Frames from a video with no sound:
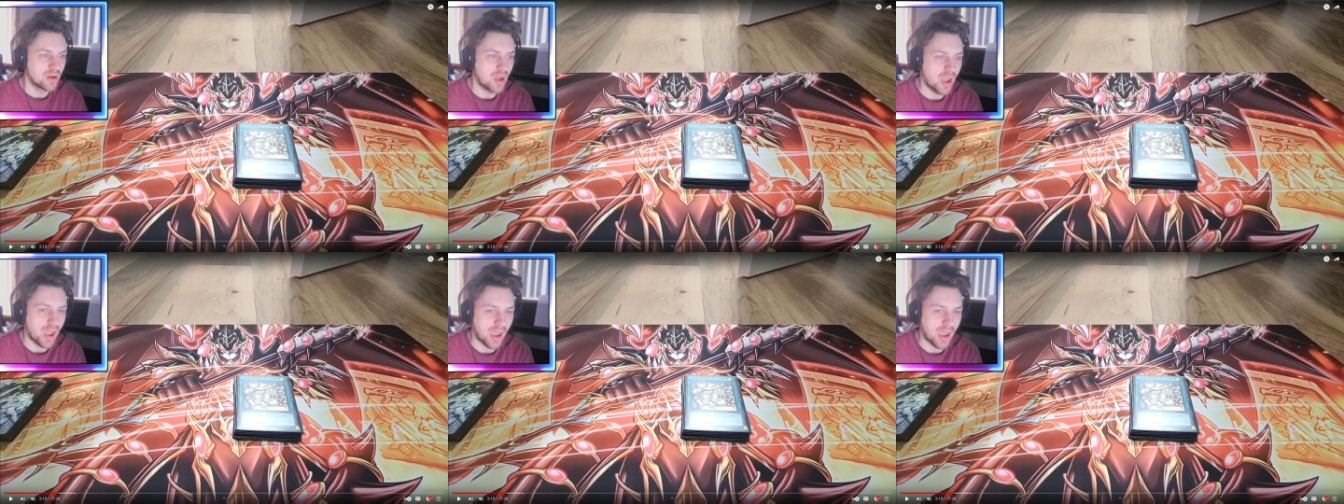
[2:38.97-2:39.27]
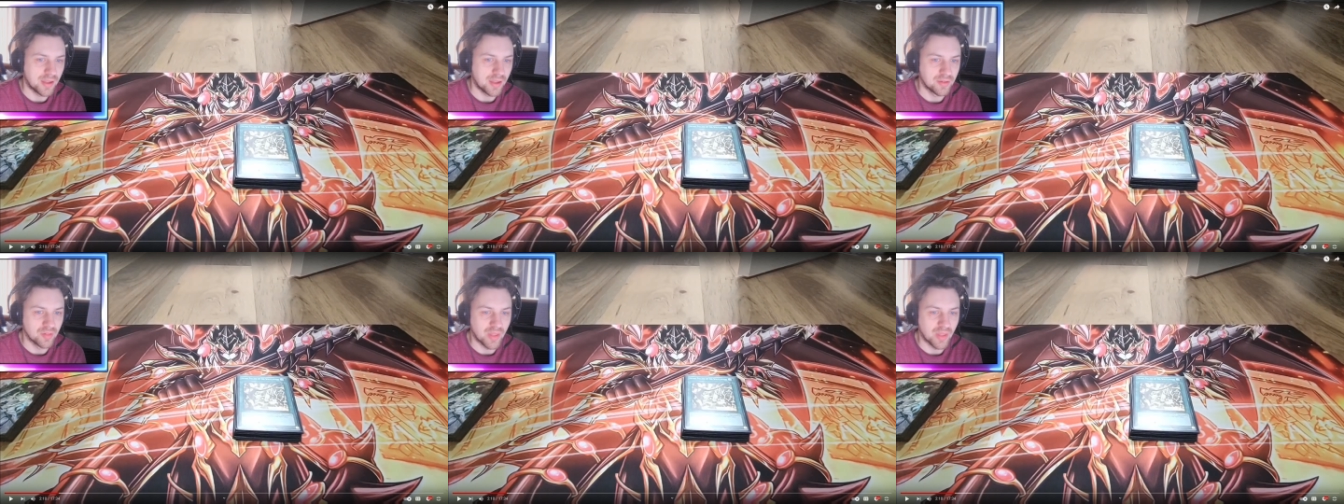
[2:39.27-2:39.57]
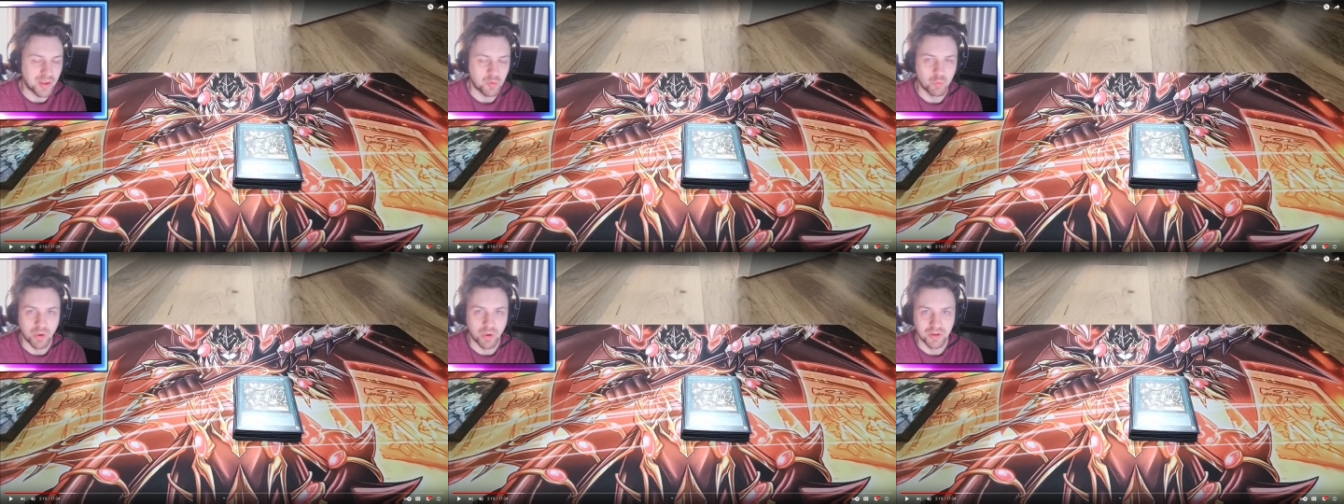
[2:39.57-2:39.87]
and
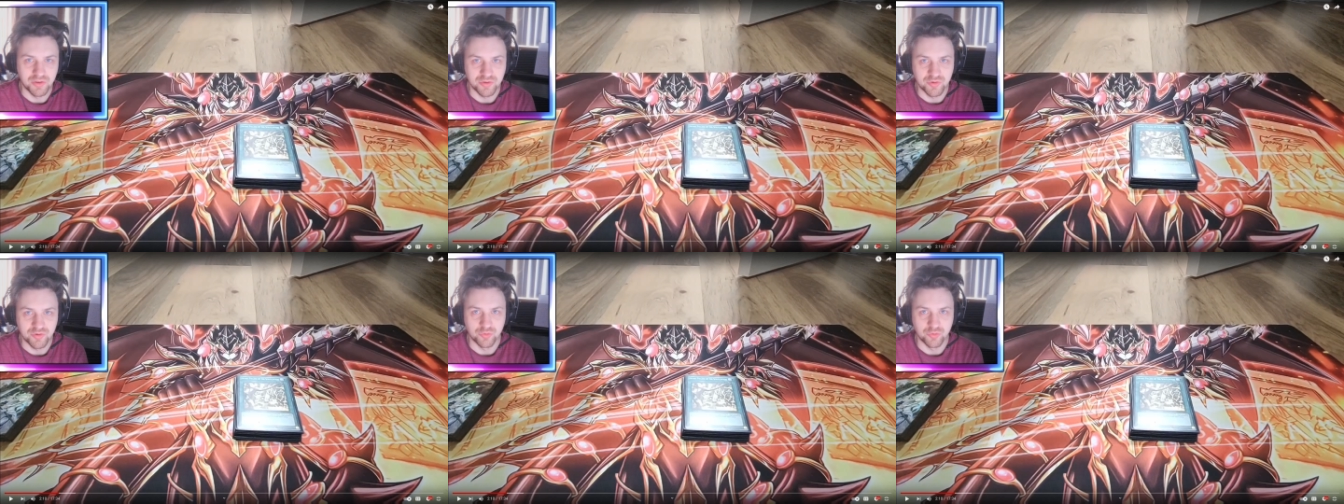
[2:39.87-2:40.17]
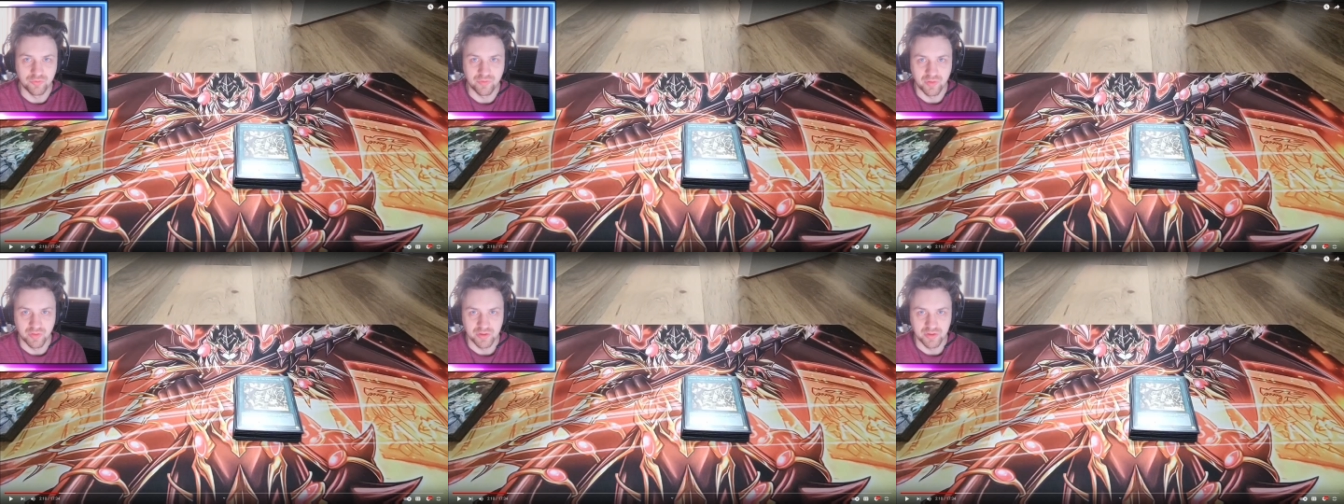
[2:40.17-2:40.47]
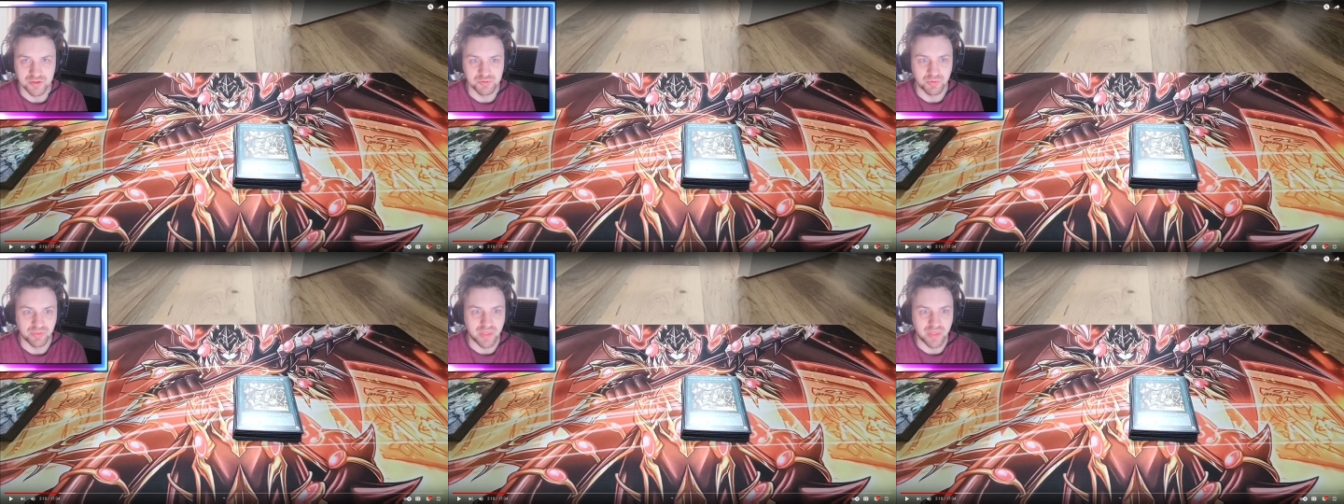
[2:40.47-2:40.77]
like one to two
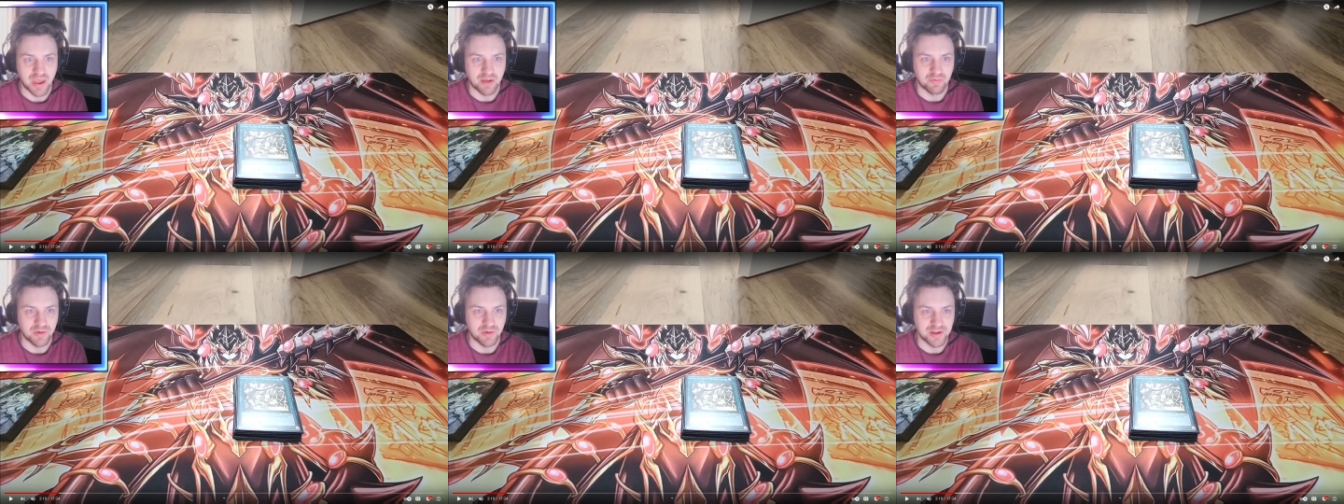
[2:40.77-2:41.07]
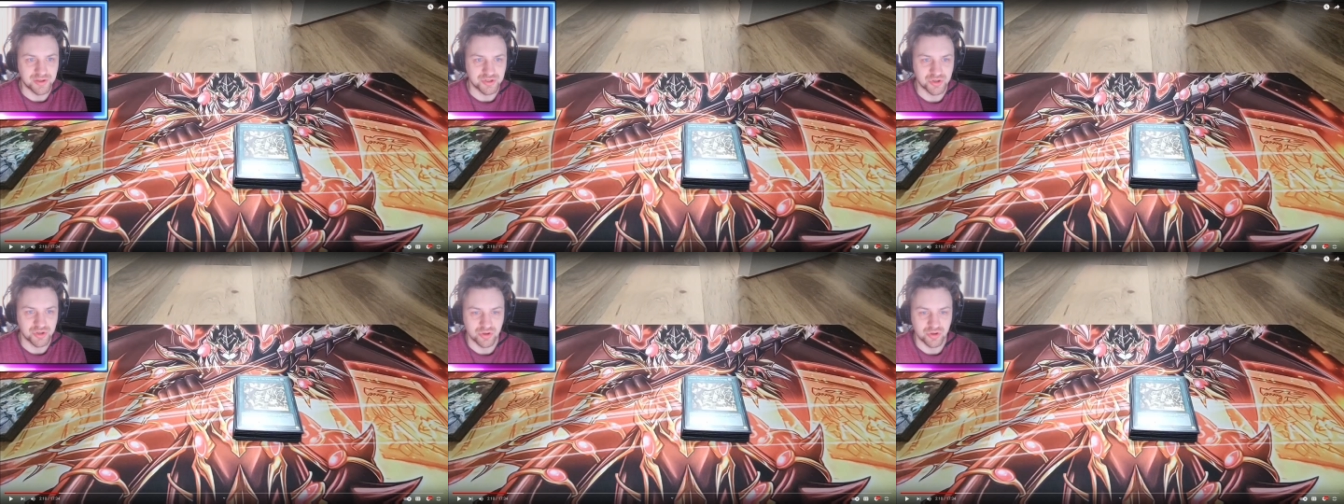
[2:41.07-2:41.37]
village with that ratio.